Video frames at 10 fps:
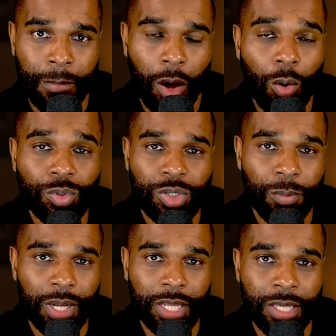
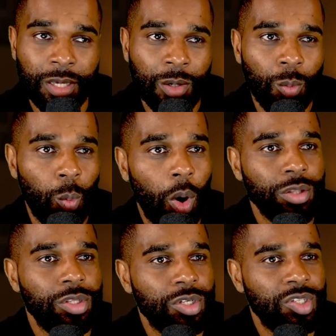Ultimately,
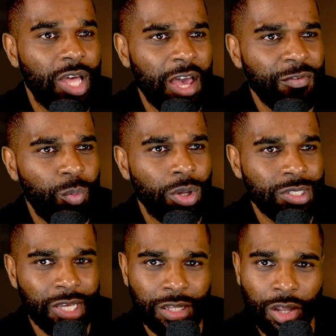what does the F1
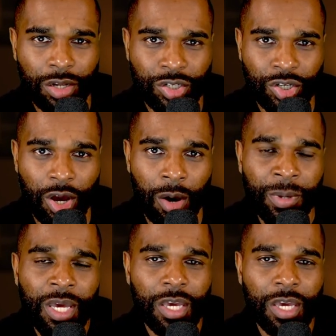technology arm,